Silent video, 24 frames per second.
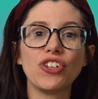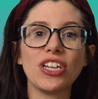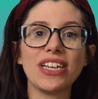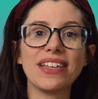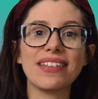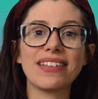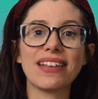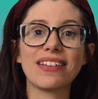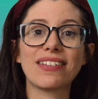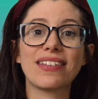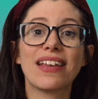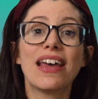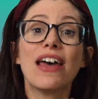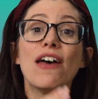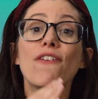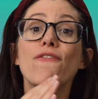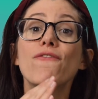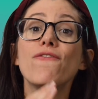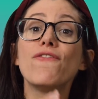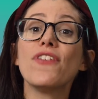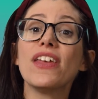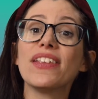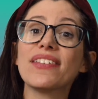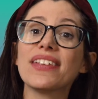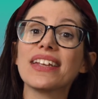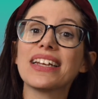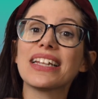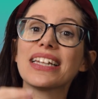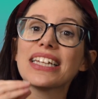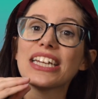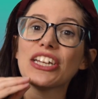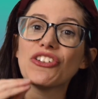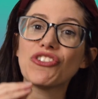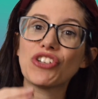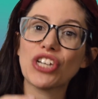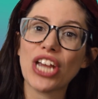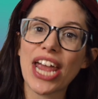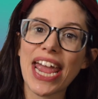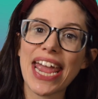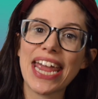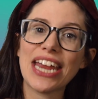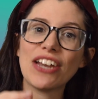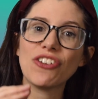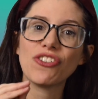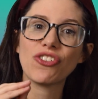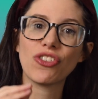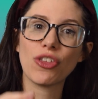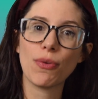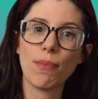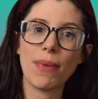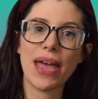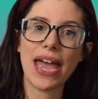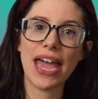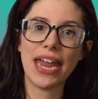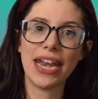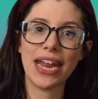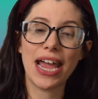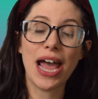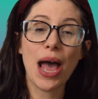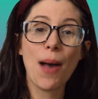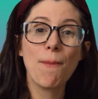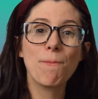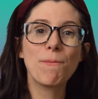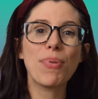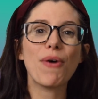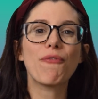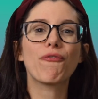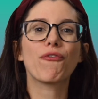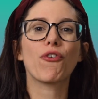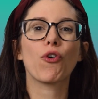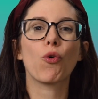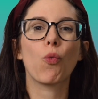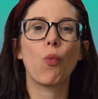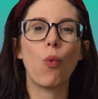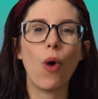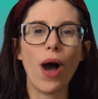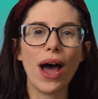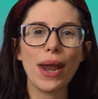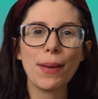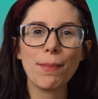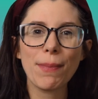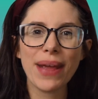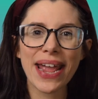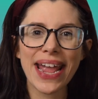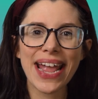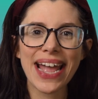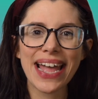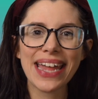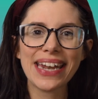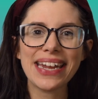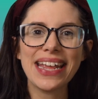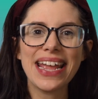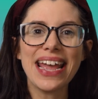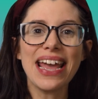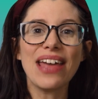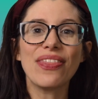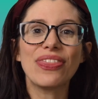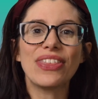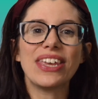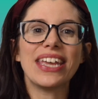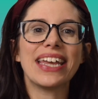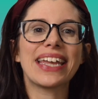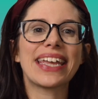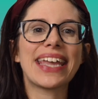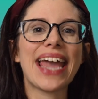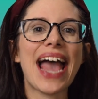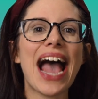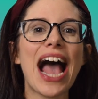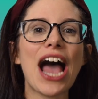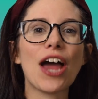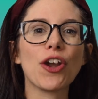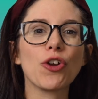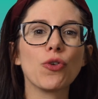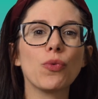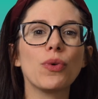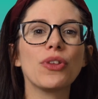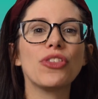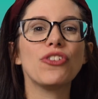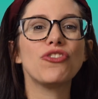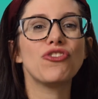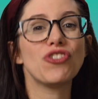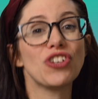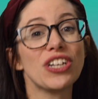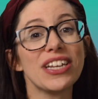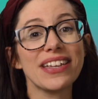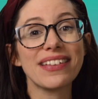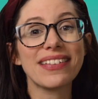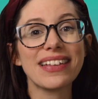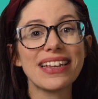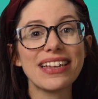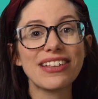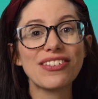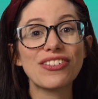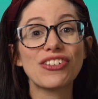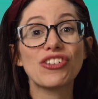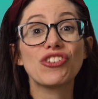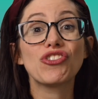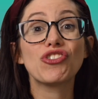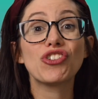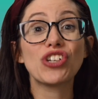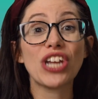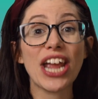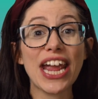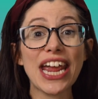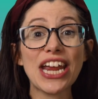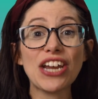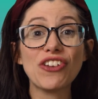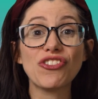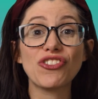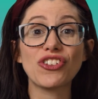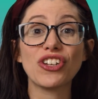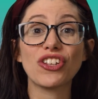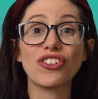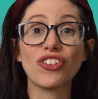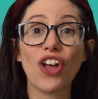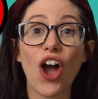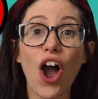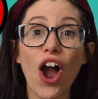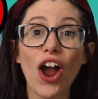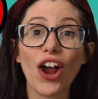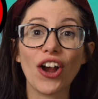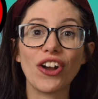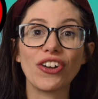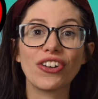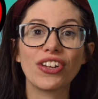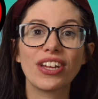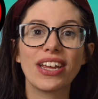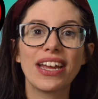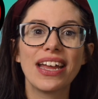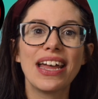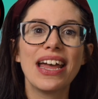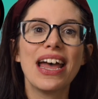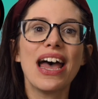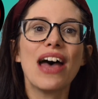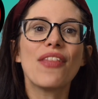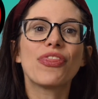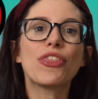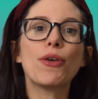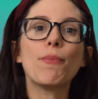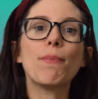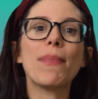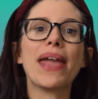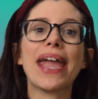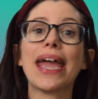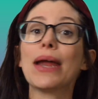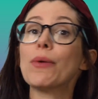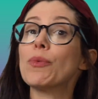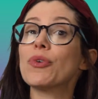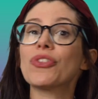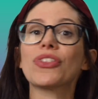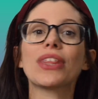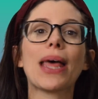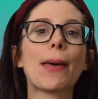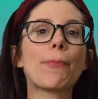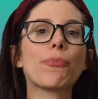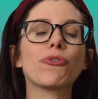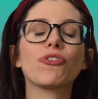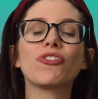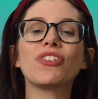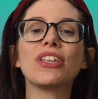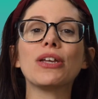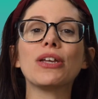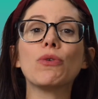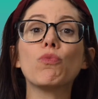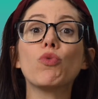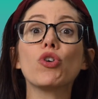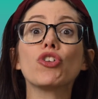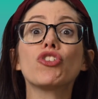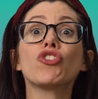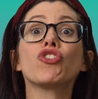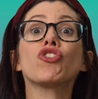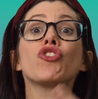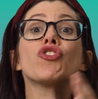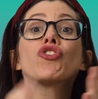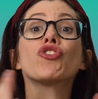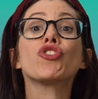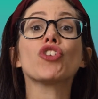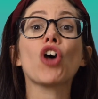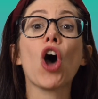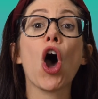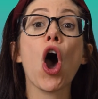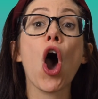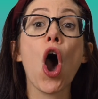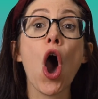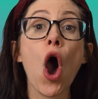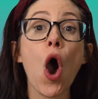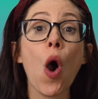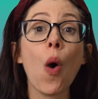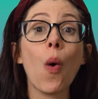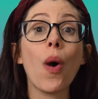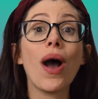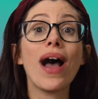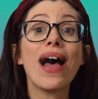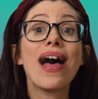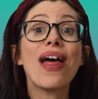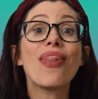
Jesus physically change the men, but for one man, the encounter with Jesus changed his heart. The man with leprosy was so